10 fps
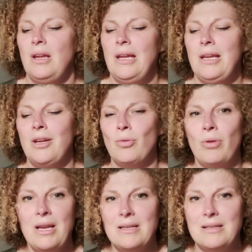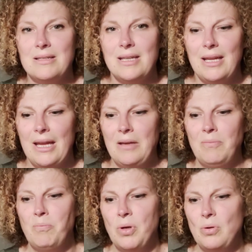He grinned.
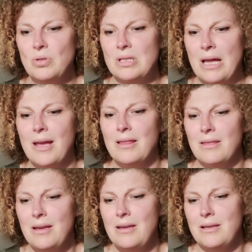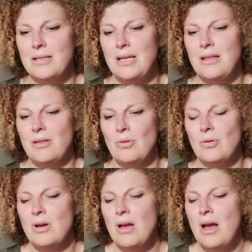In boots like these, he
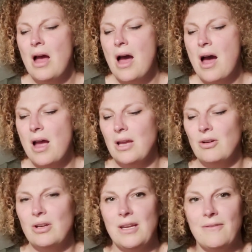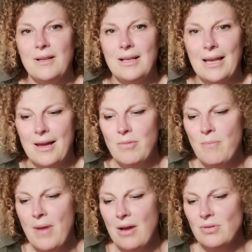thought, I could even climb a
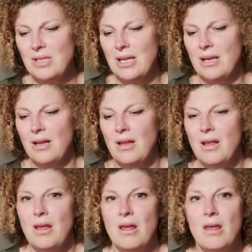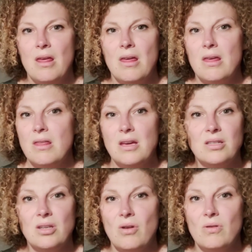mountain. They're
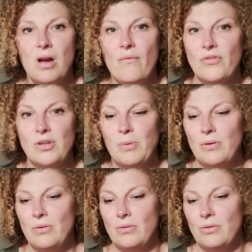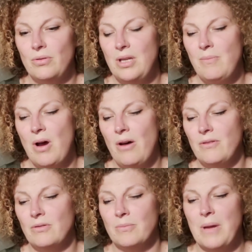so comfortable, he
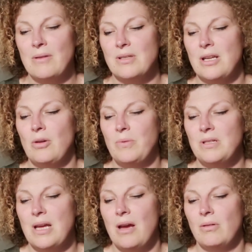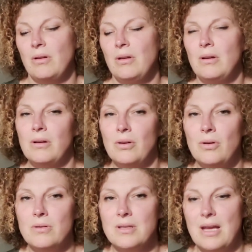marvelled, bouncing up and down. Of
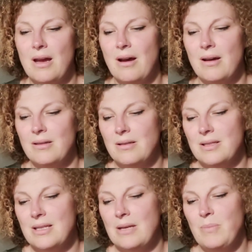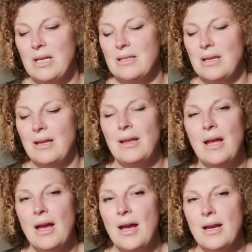course they are, said Bixer.
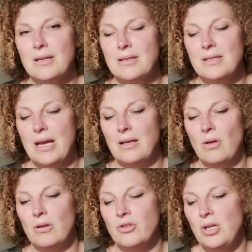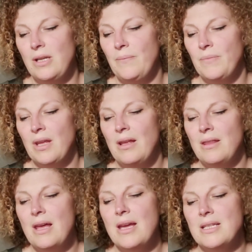Axa technology.
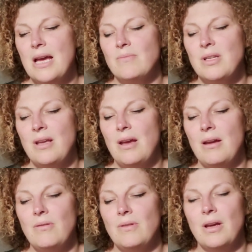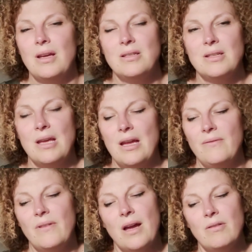They adapt to their owner and to their
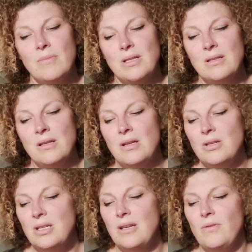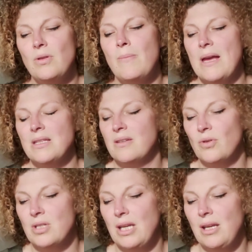environment to give you the best
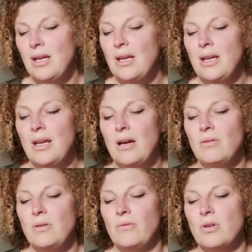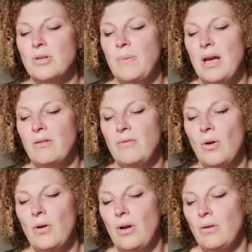footing. Now, you've got a pair of
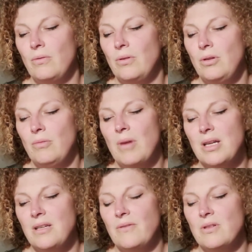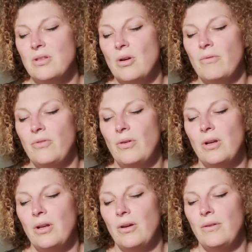your own. You might even stop
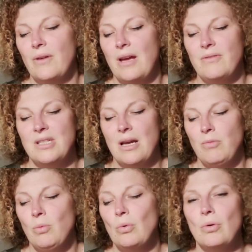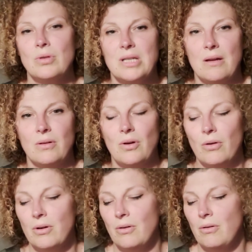falling over every time you walk down a
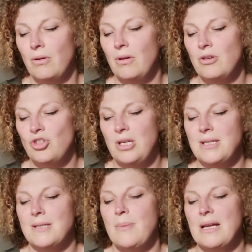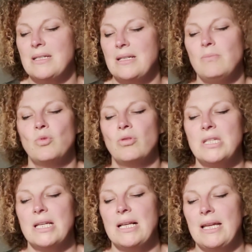corridor. She inspected him
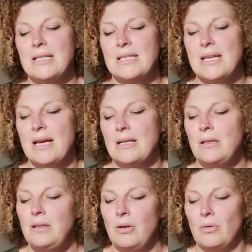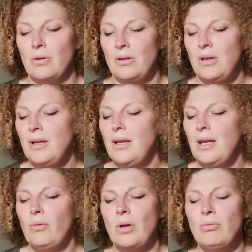critically inside. Look,
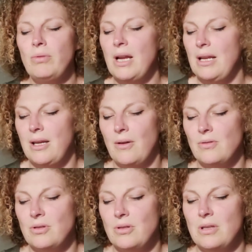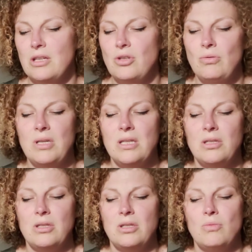if we're really going to do this, you
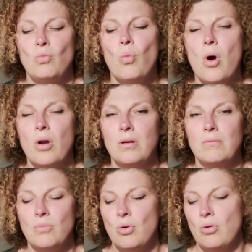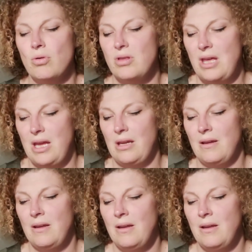need one more thing.